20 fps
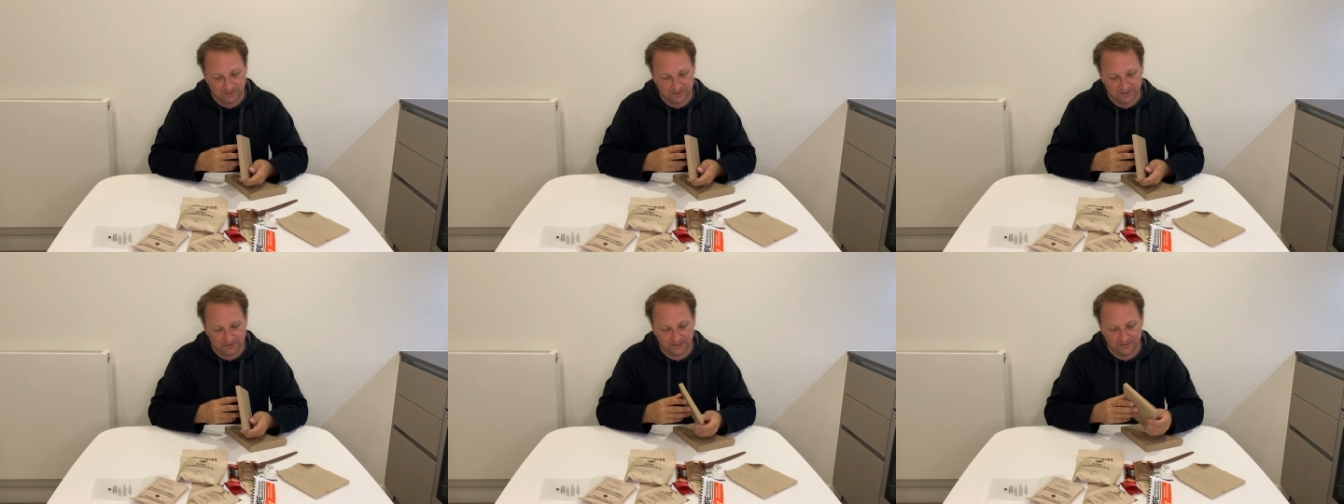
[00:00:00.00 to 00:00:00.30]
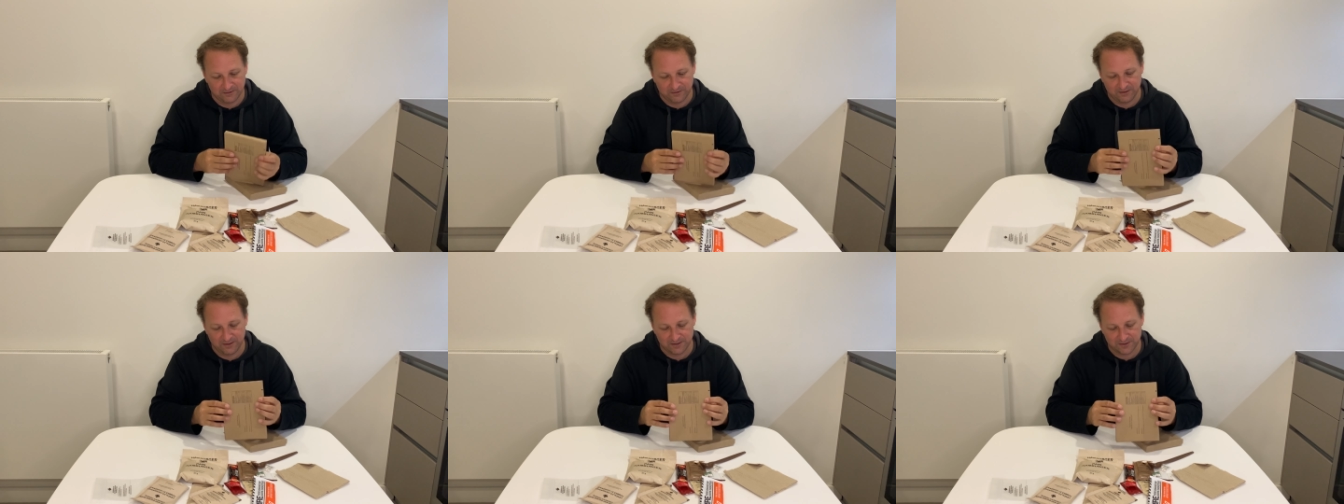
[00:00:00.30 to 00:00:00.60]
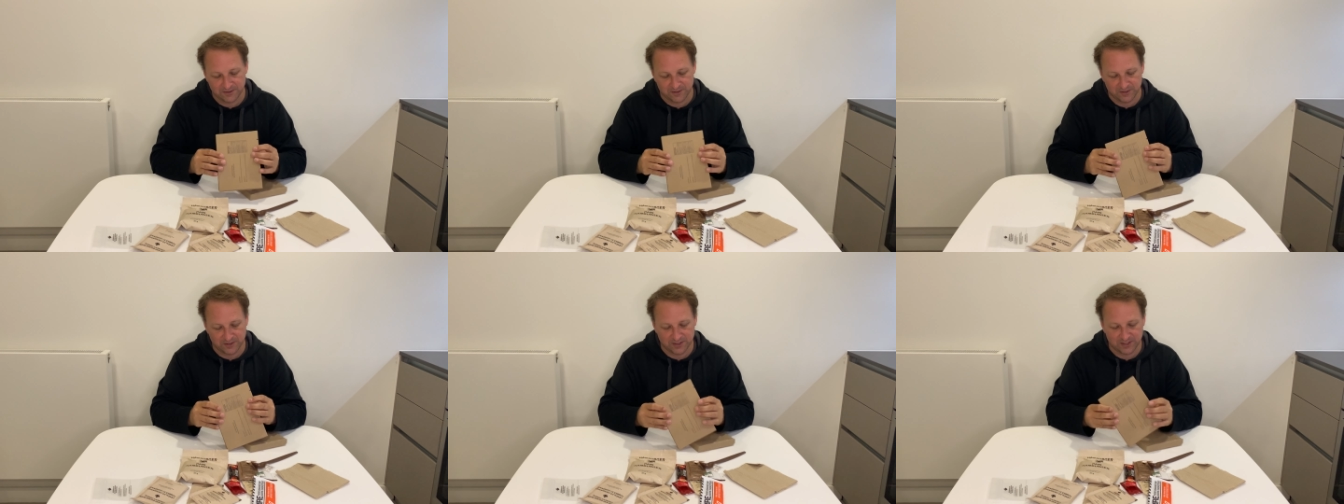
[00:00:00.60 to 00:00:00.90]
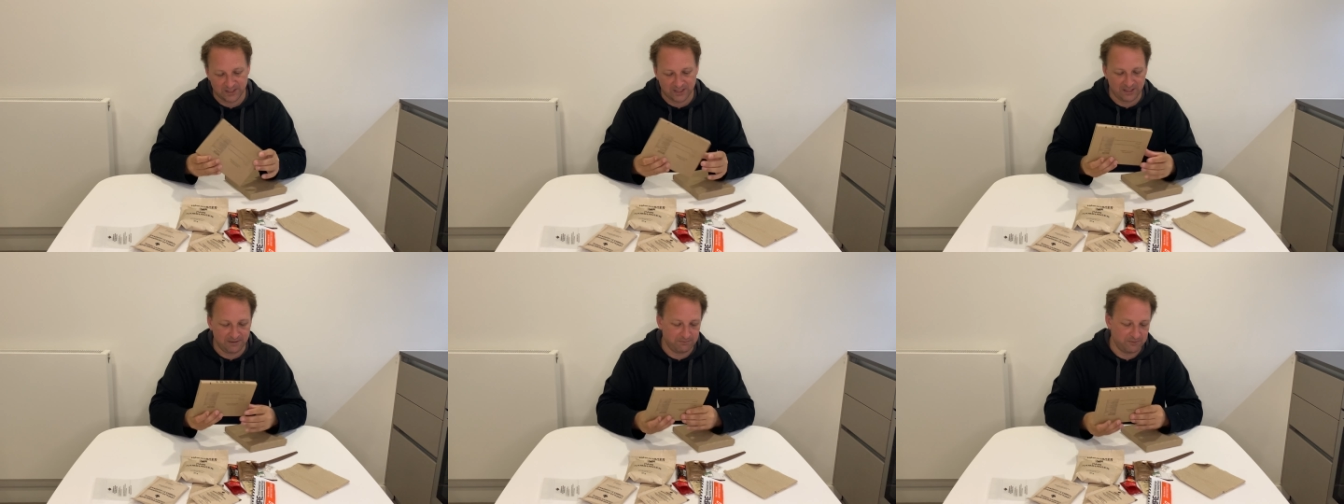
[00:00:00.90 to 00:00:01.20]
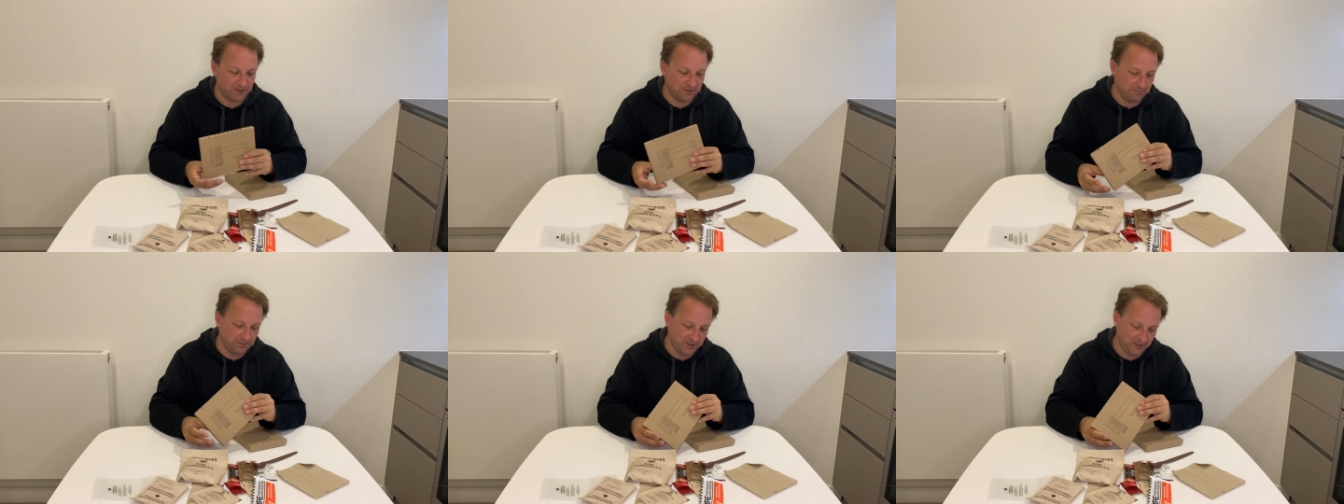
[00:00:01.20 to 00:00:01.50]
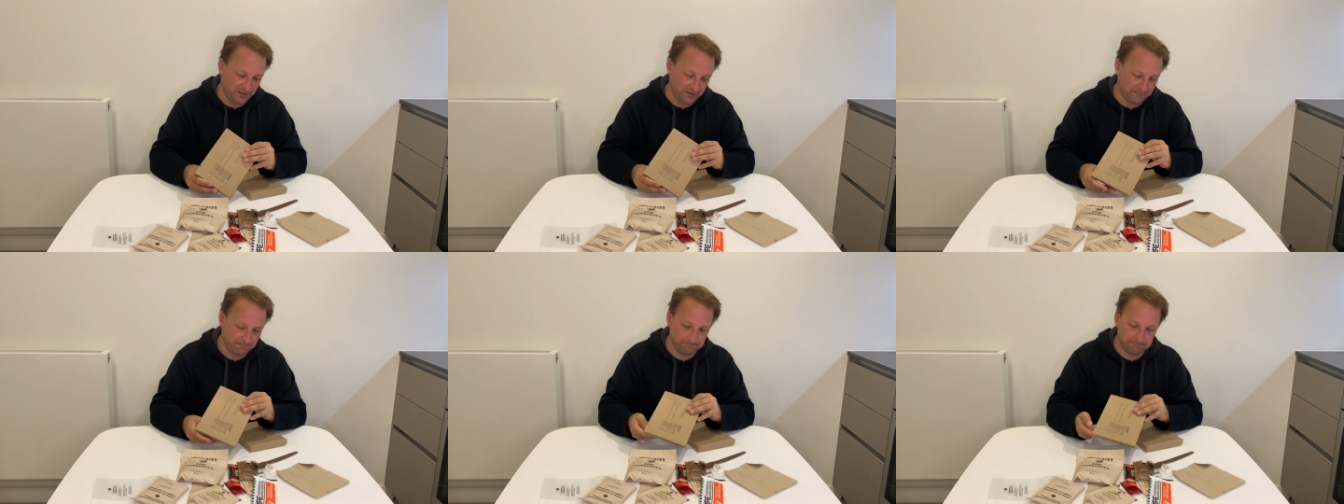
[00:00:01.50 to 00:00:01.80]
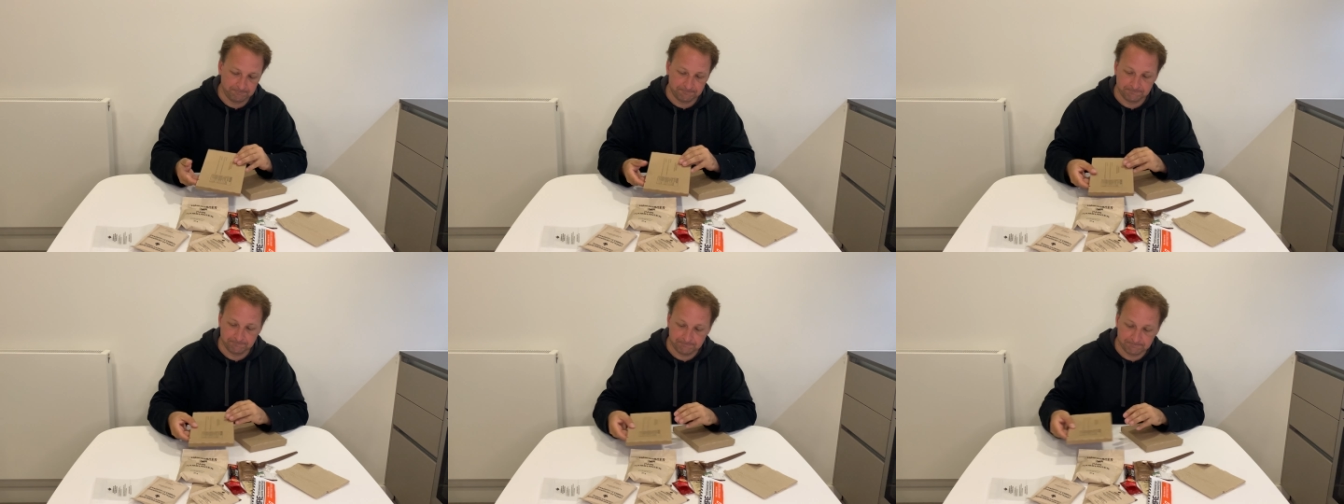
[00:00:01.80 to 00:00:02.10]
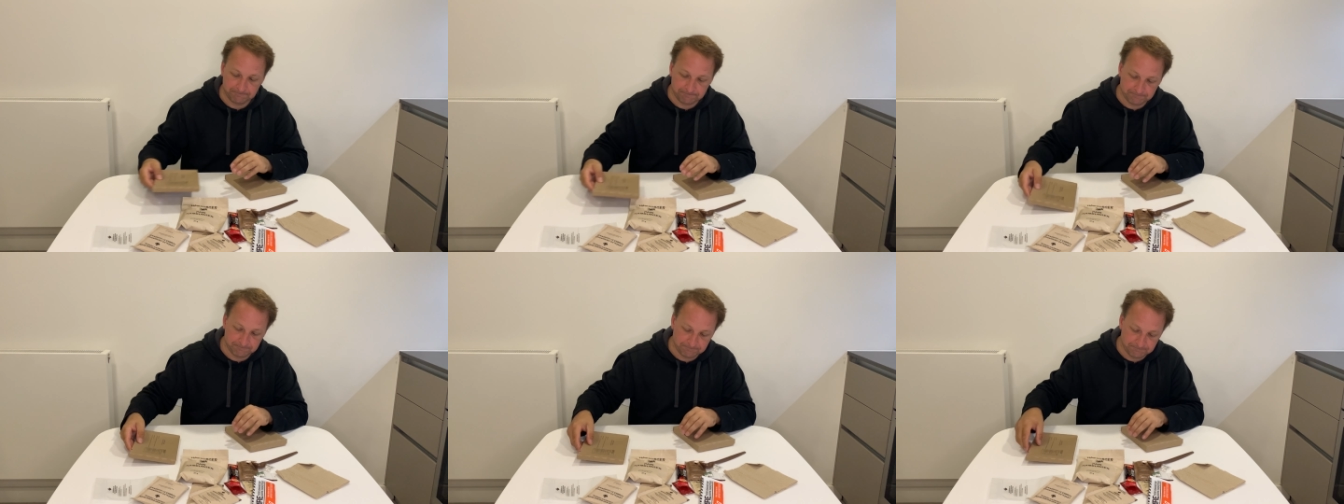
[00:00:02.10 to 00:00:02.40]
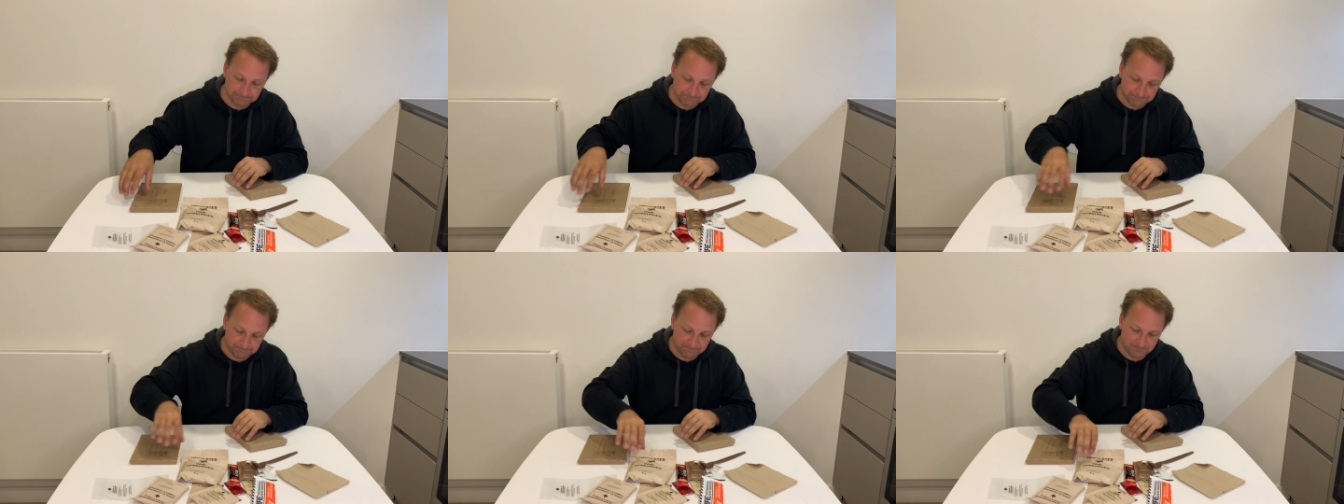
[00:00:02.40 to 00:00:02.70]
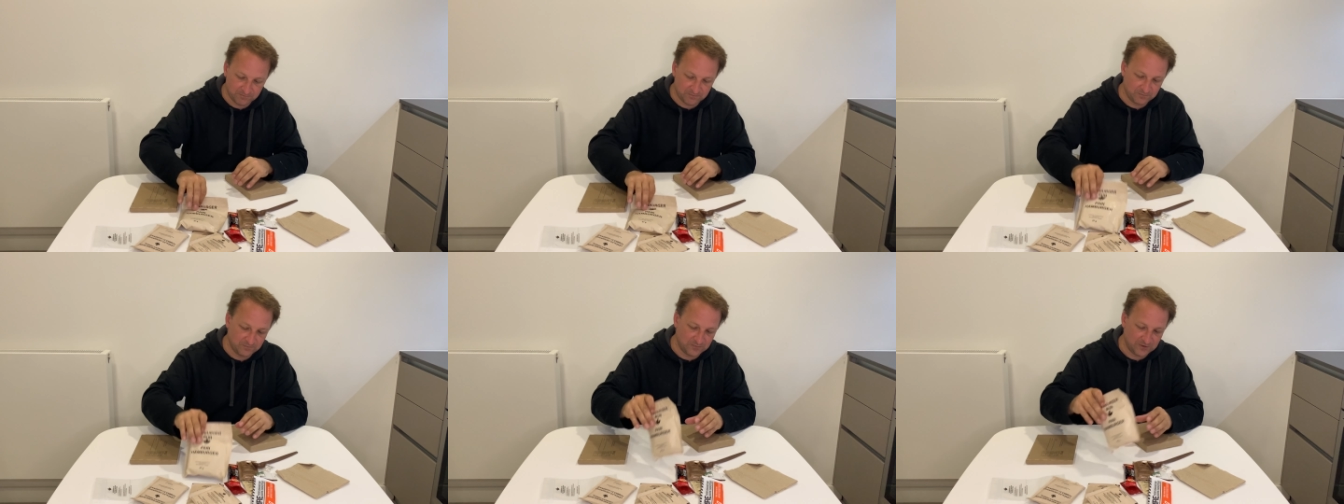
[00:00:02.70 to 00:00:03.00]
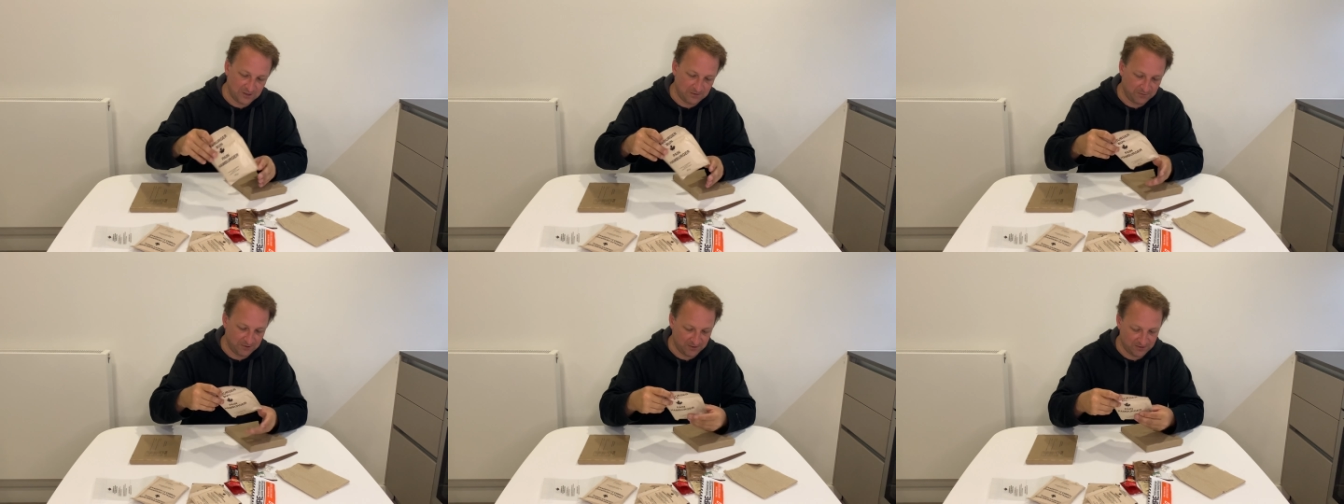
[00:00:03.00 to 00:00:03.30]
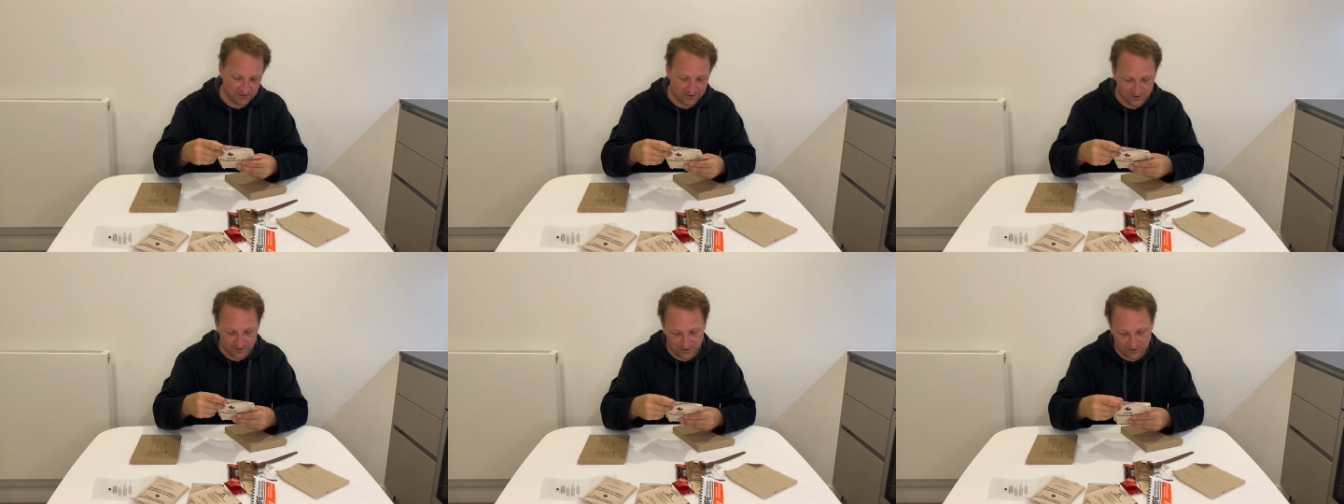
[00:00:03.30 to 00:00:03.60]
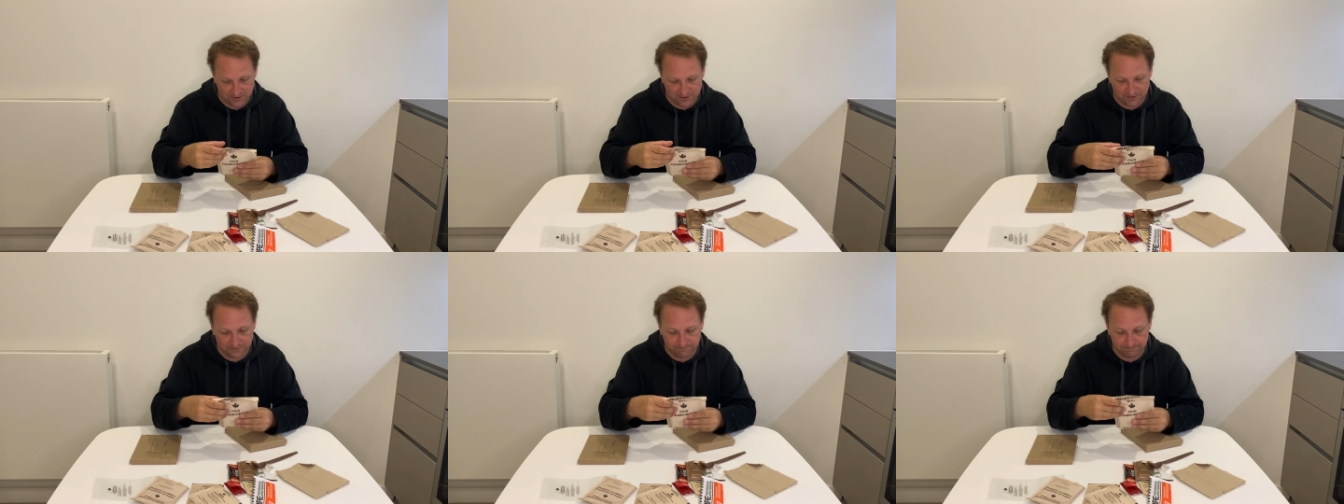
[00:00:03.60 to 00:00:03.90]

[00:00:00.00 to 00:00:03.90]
There doesn't seem to be. How about this?